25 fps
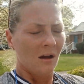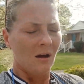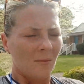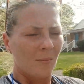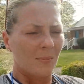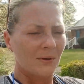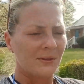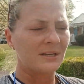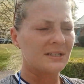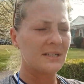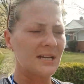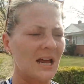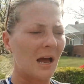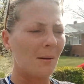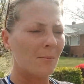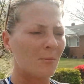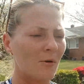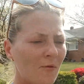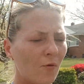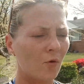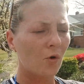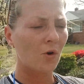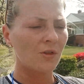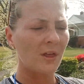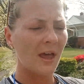but the time
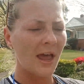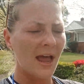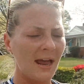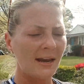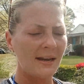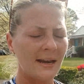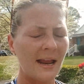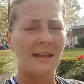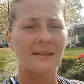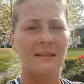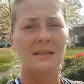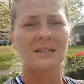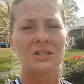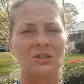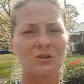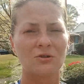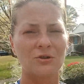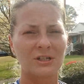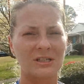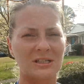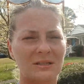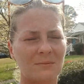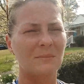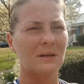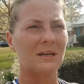before that, not this
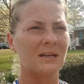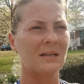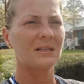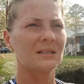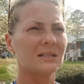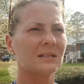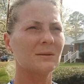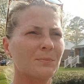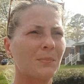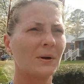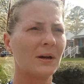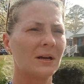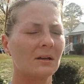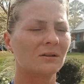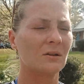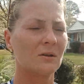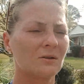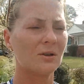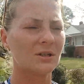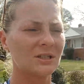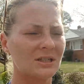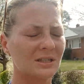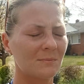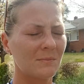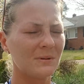Christmas, but
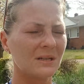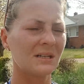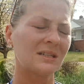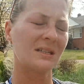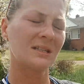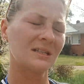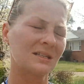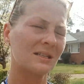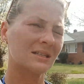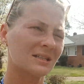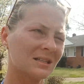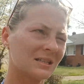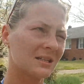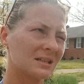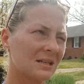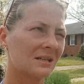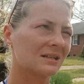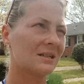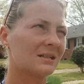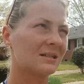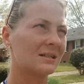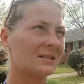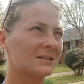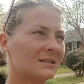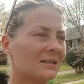Christmas
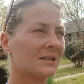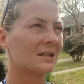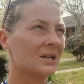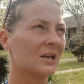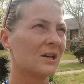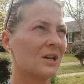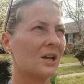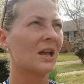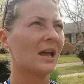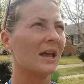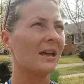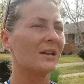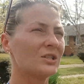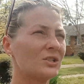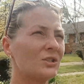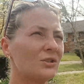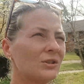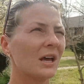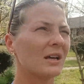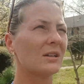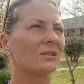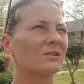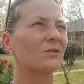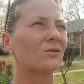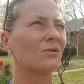is
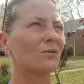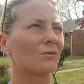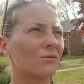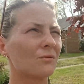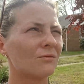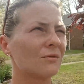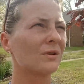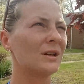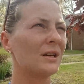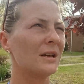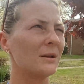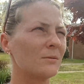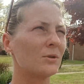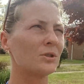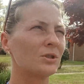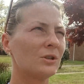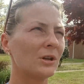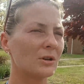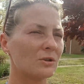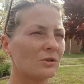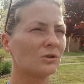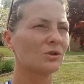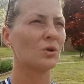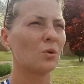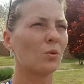2003, it was
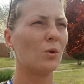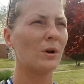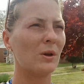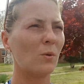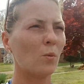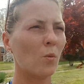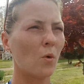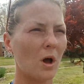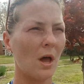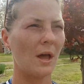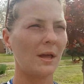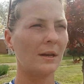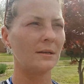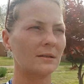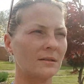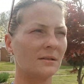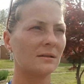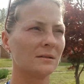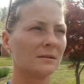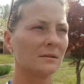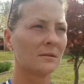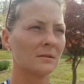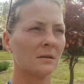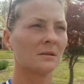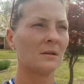2021.
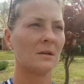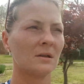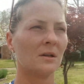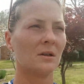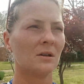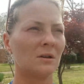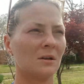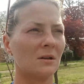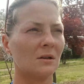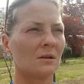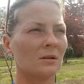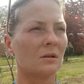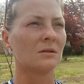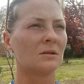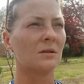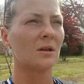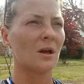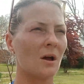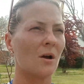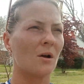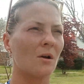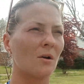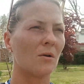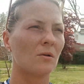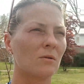
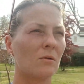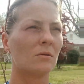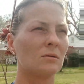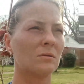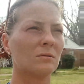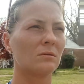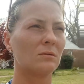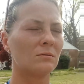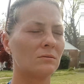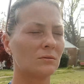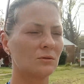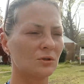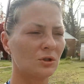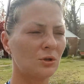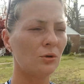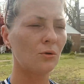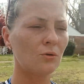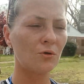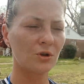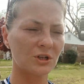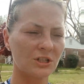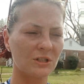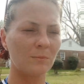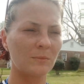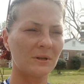So 2
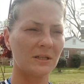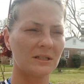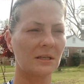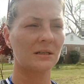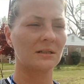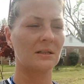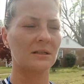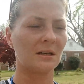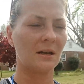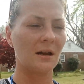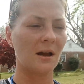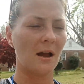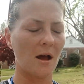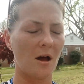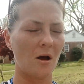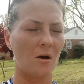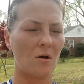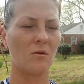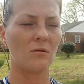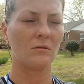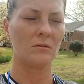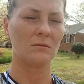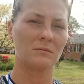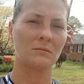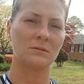Christmases ago,
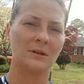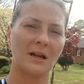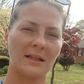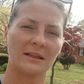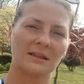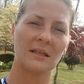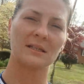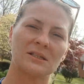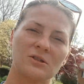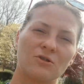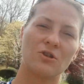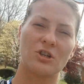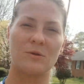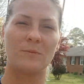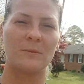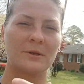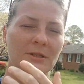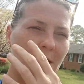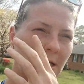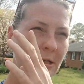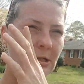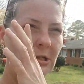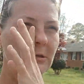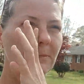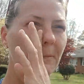not this Christmas
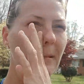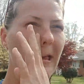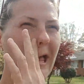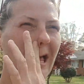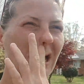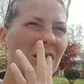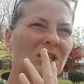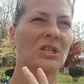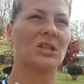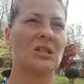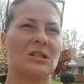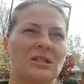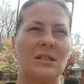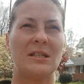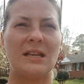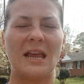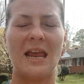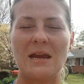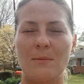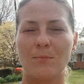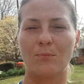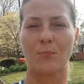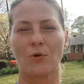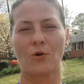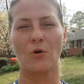that just passed, because it's
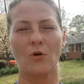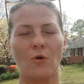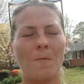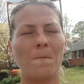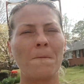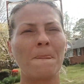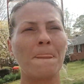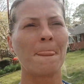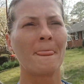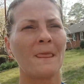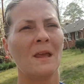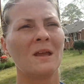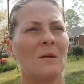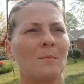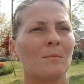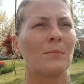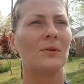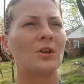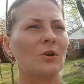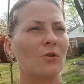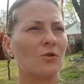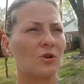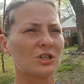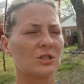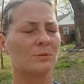April, but
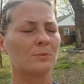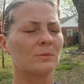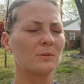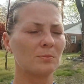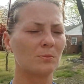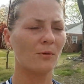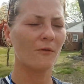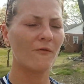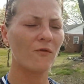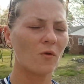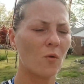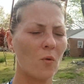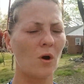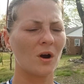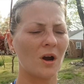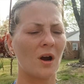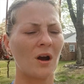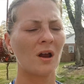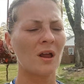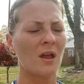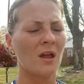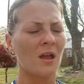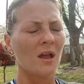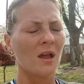the Christmas before.